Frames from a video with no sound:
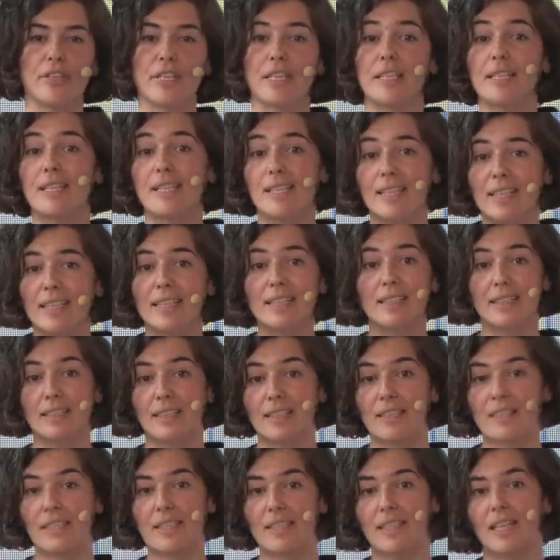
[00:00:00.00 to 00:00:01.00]
in
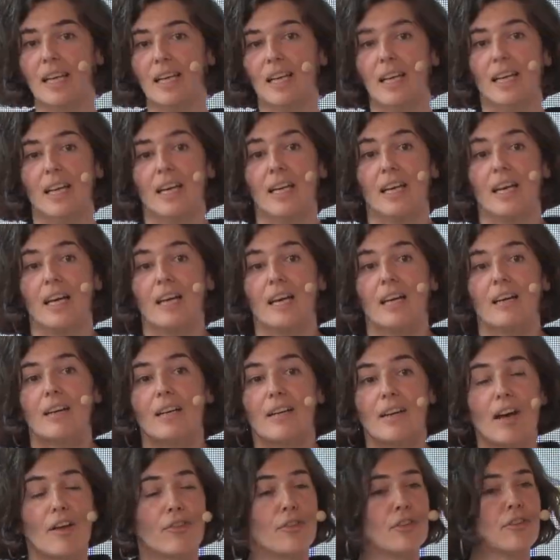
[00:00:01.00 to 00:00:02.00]
cities,
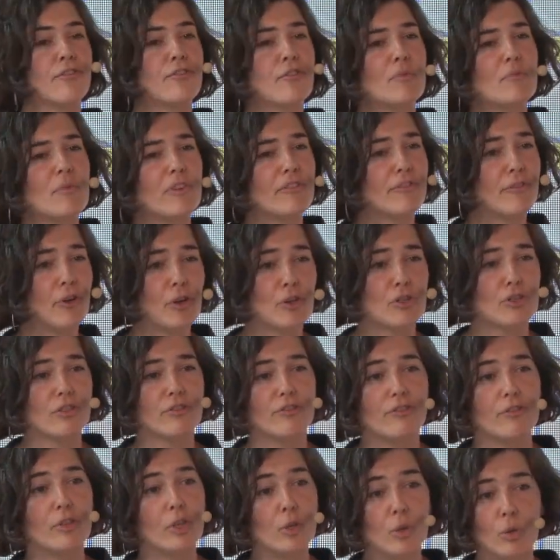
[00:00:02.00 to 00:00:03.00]
rather from a force
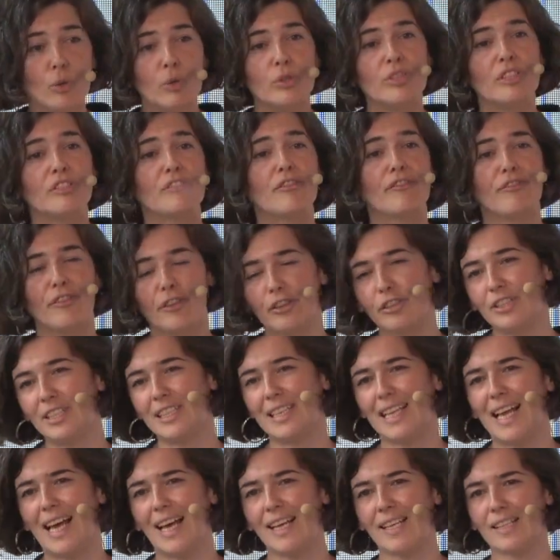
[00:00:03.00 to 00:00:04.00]
of good and
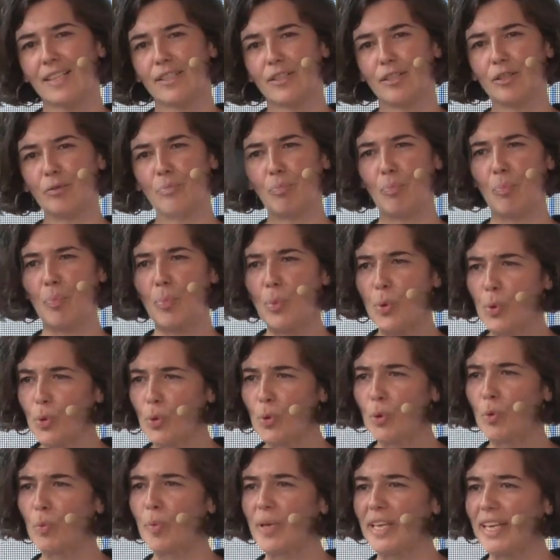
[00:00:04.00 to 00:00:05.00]
fertilizer,
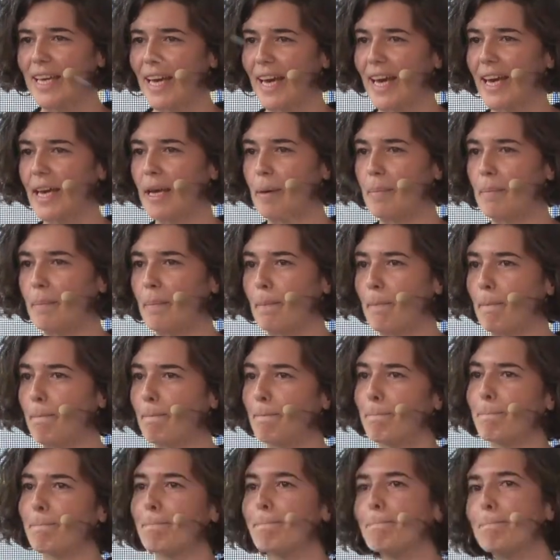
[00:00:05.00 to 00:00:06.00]
poo
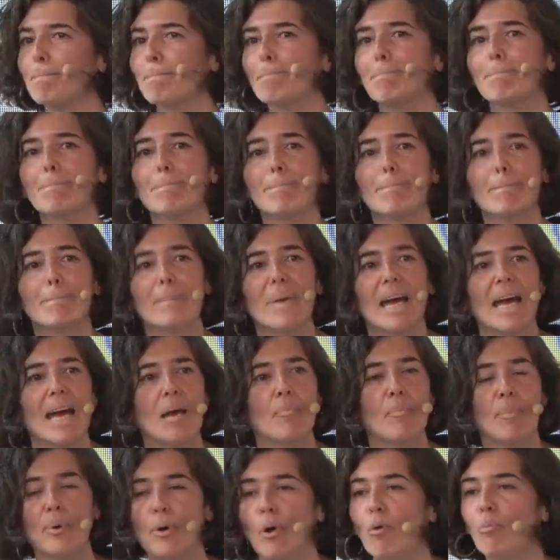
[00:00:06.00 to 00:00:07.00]
became a
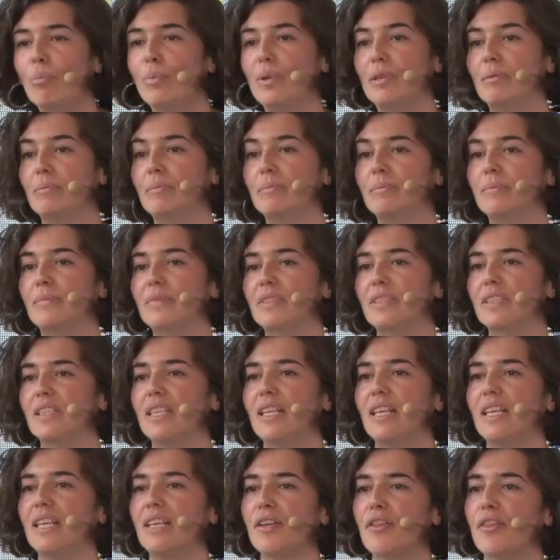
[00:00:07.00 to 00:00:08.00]
problem,
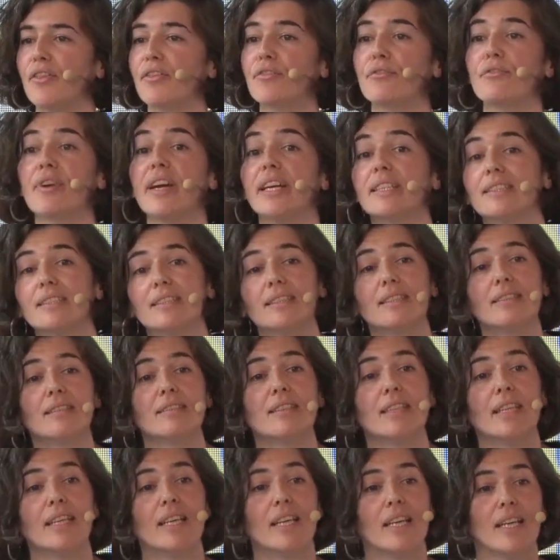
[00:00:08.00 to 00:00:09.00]
a threat.
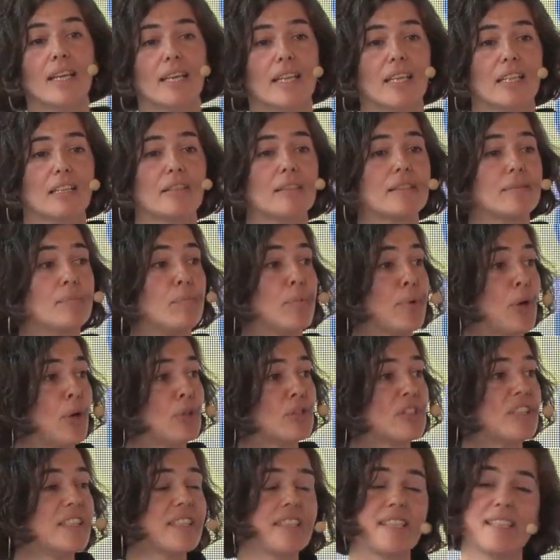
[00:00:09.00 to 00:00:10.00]
It
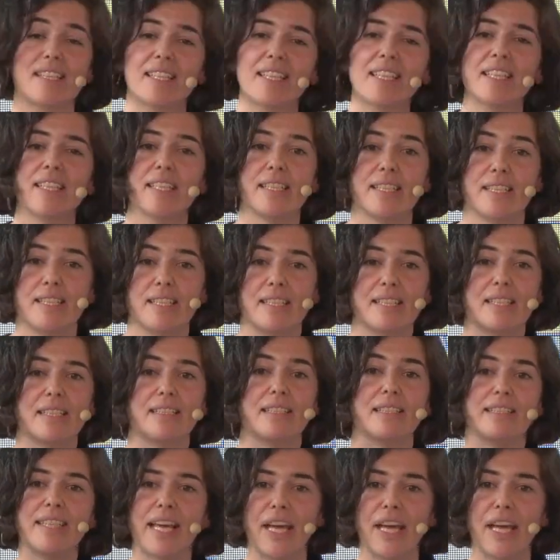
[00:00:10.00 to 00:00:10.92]
brought diseases and